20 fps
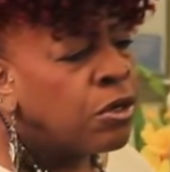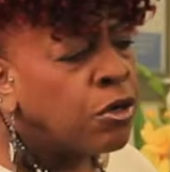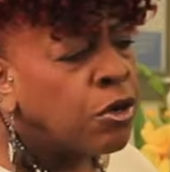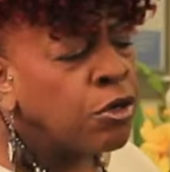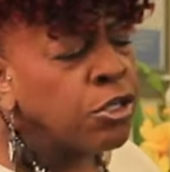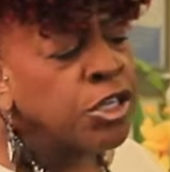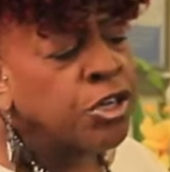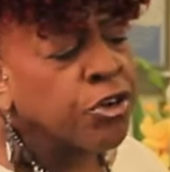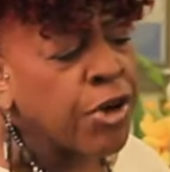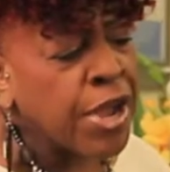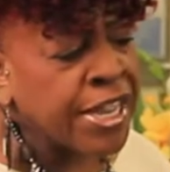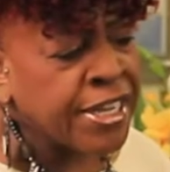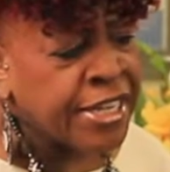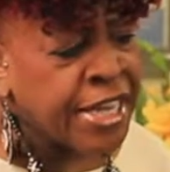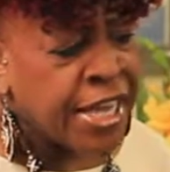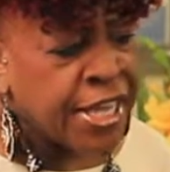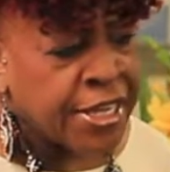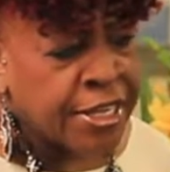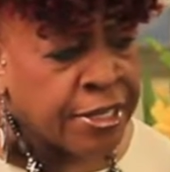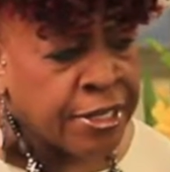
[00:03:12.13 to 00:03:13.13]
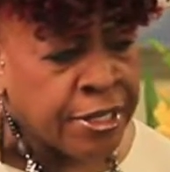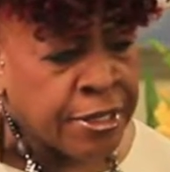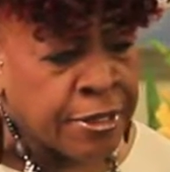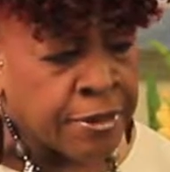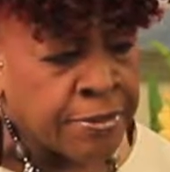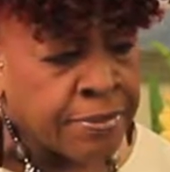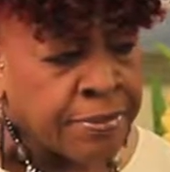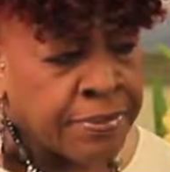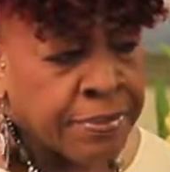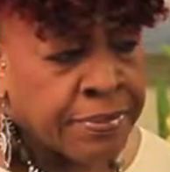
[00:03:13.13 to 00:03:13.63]
who your granddaddy
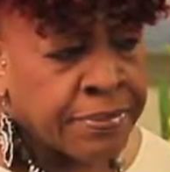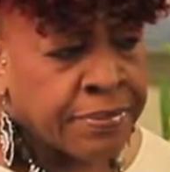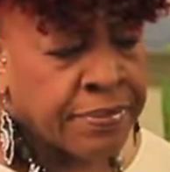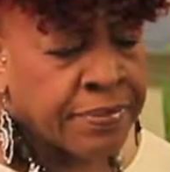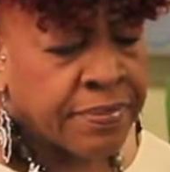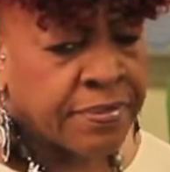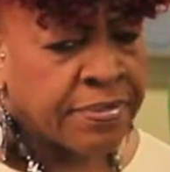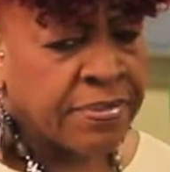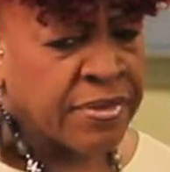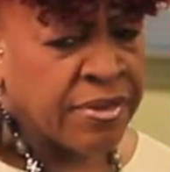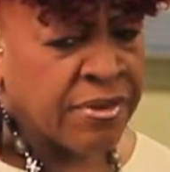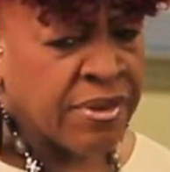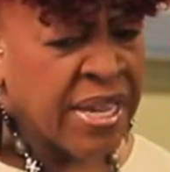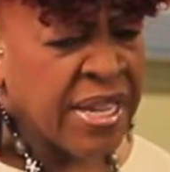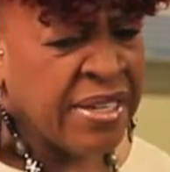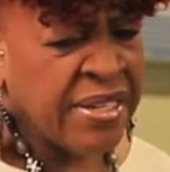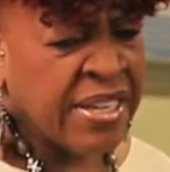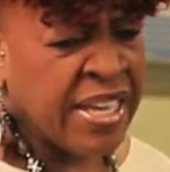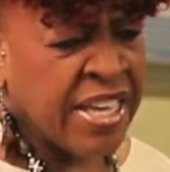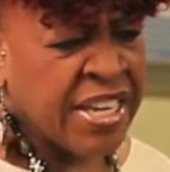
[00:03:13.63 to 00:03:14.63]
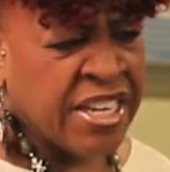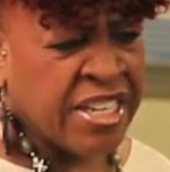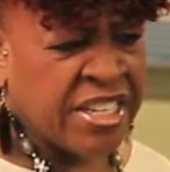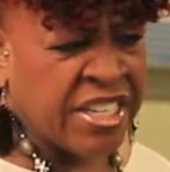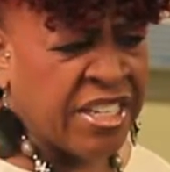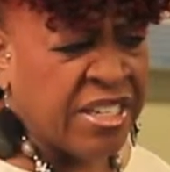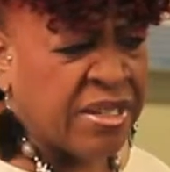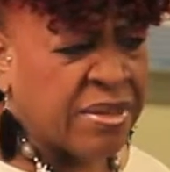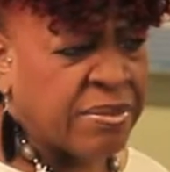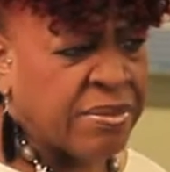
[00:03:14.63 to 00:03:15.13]
them?
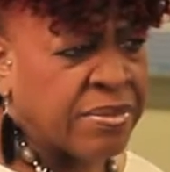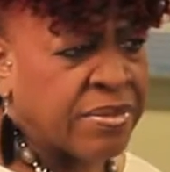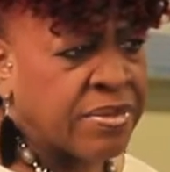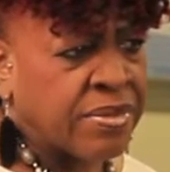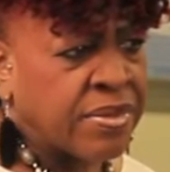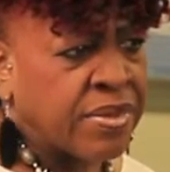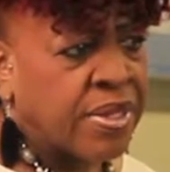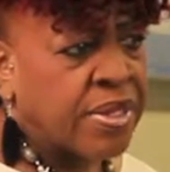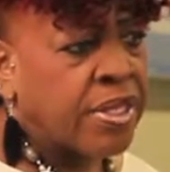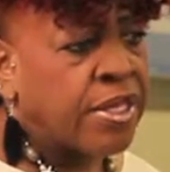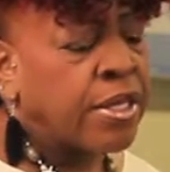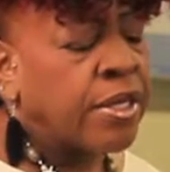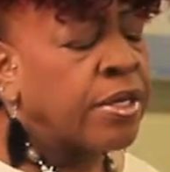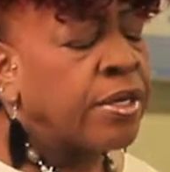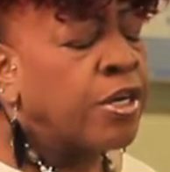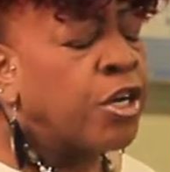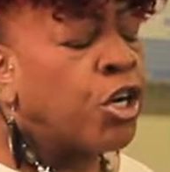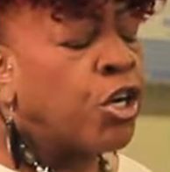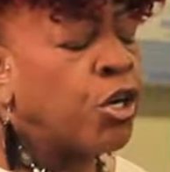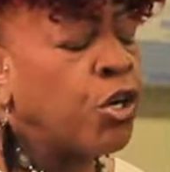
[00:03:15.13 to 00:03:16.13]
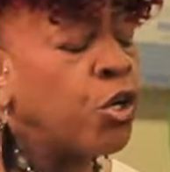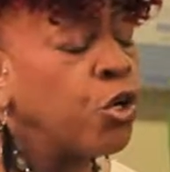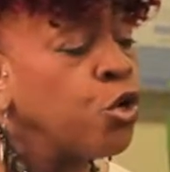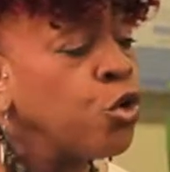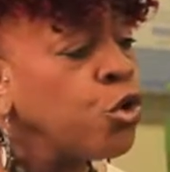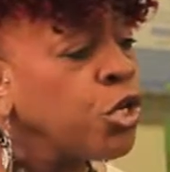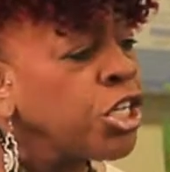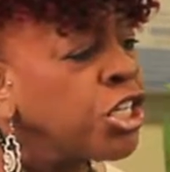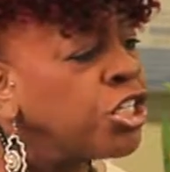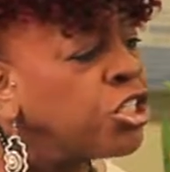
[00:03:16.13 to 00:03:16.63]
Granddaddy them?
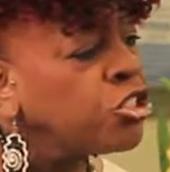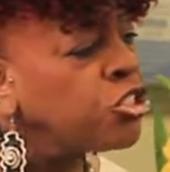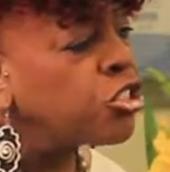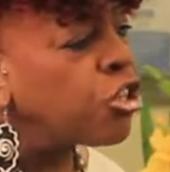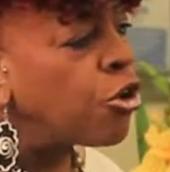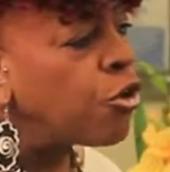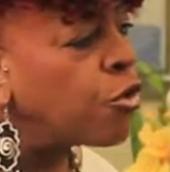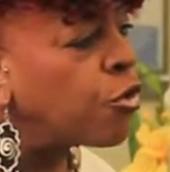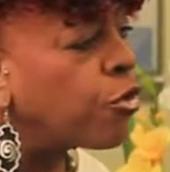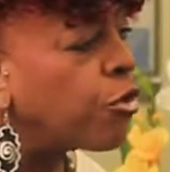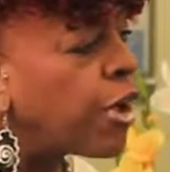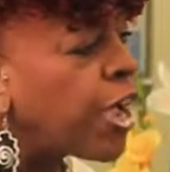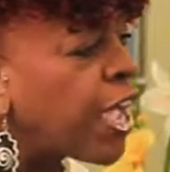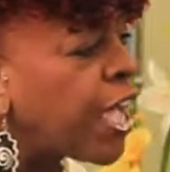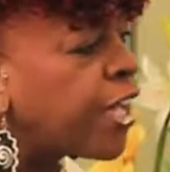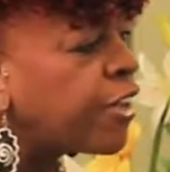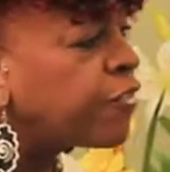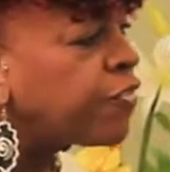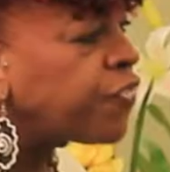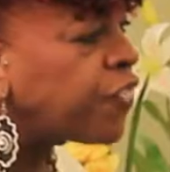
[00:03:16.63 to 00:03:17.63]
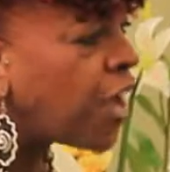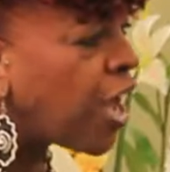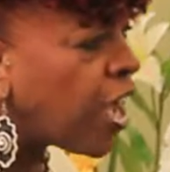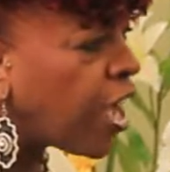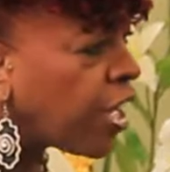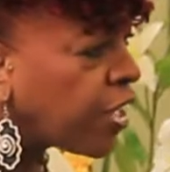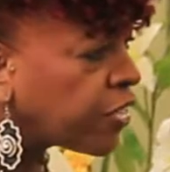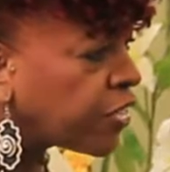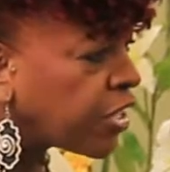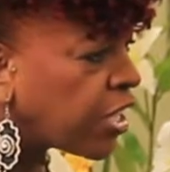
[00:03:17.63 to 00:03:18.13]
Who is your
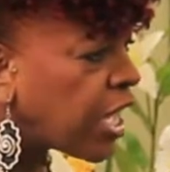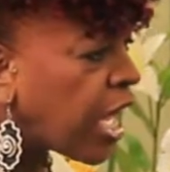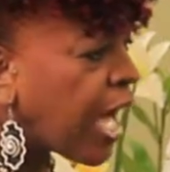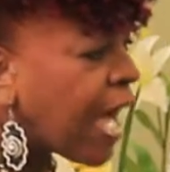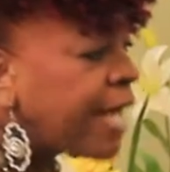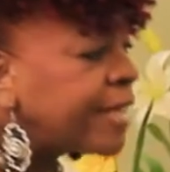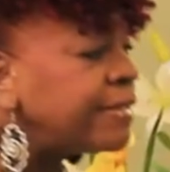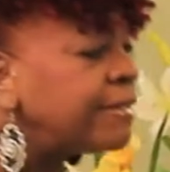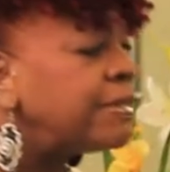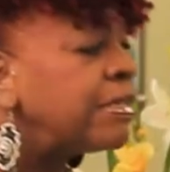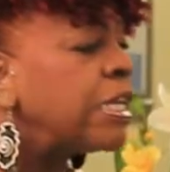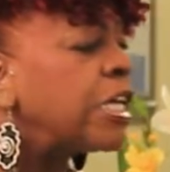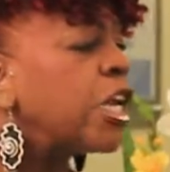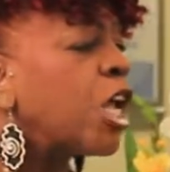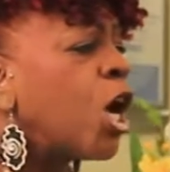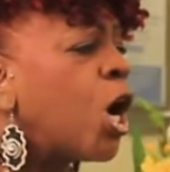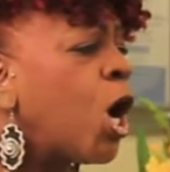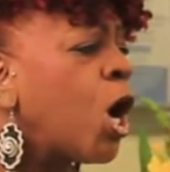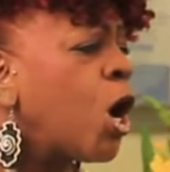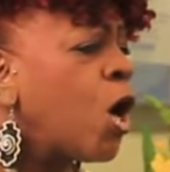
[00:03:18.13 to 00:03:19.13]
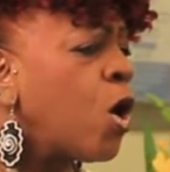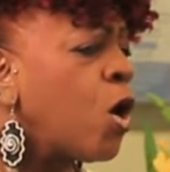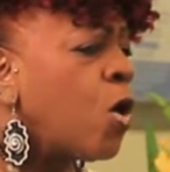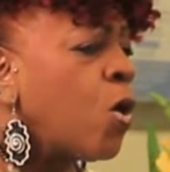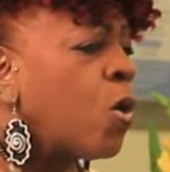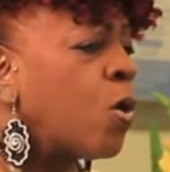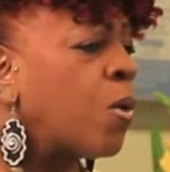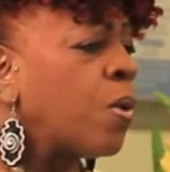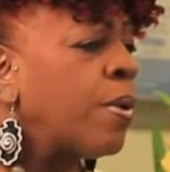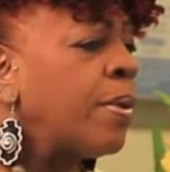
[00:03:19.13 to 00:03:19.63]
grandfather? I said,
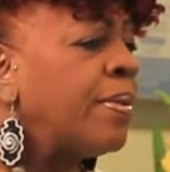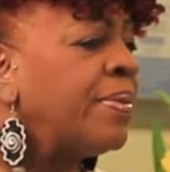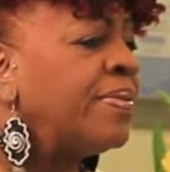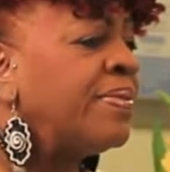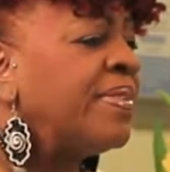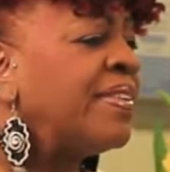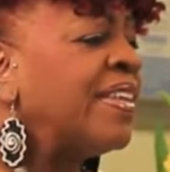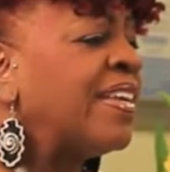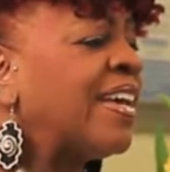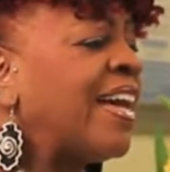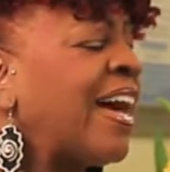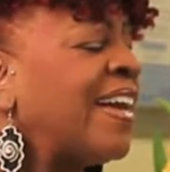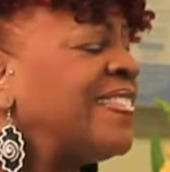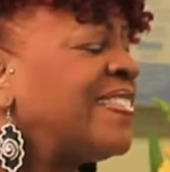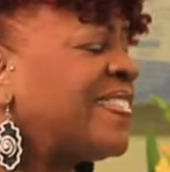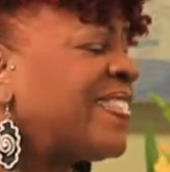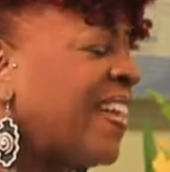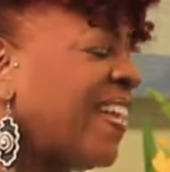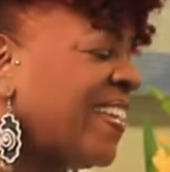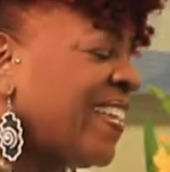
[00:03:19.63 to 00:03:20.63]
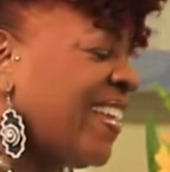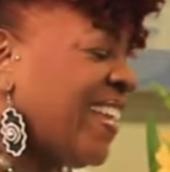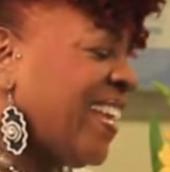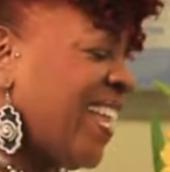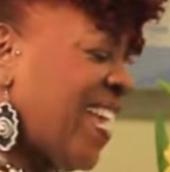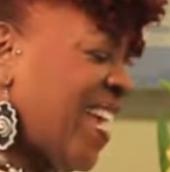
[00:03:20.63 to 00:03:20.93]
oh. I started